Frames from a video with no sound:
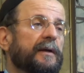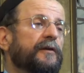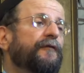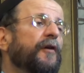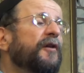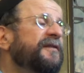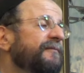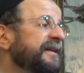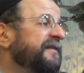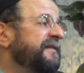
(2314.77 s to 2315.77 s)
The first
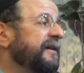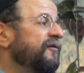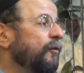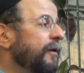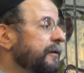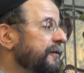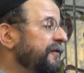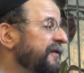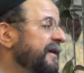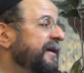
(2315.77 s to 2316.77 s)
of these six
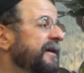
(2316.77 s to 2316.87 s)
orders